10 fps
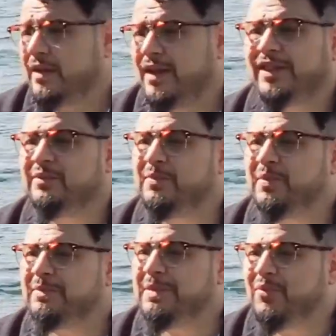Nothing would
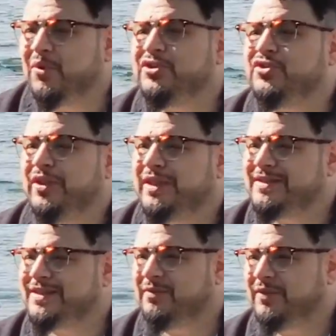bring me more joy than
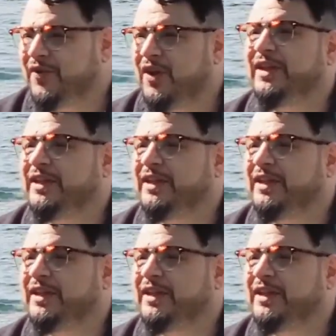someone falling